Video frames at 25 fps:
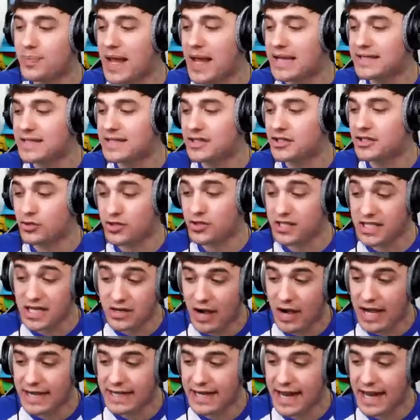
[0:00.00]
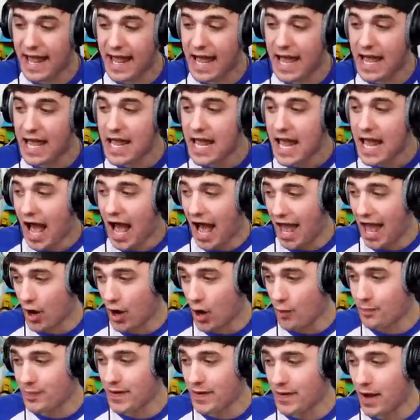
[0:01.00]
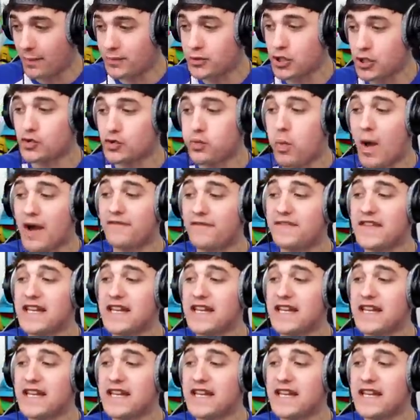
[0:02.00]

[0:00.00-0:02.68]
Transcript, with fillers: pets that you see right here, and open up just one of